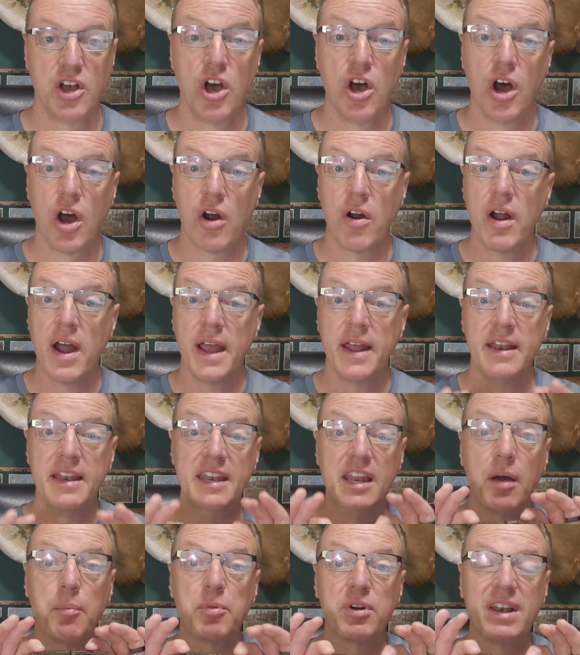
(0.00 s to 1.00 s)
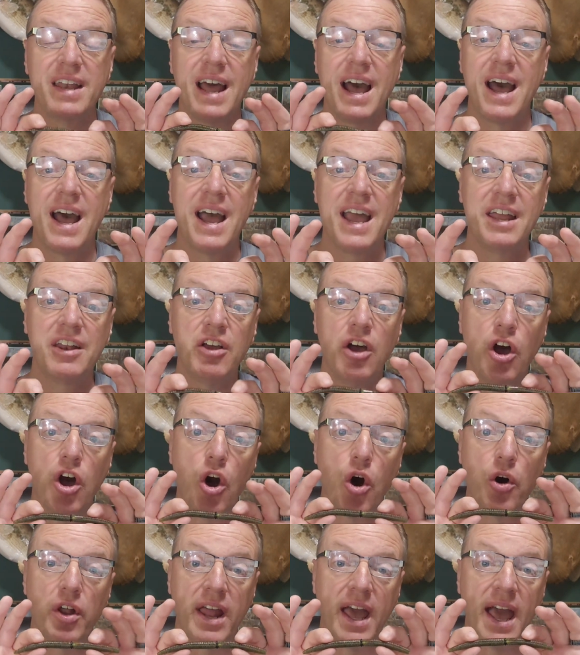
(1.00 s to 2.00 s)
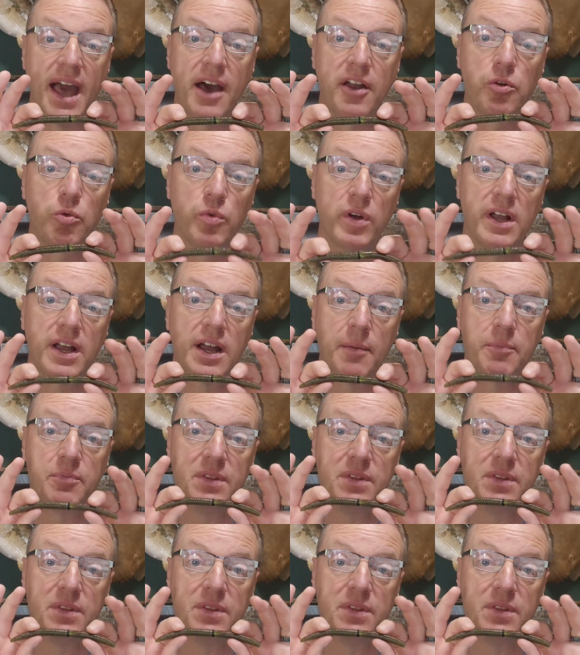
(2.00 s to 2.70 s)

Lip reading: All right, number 9 on how to rig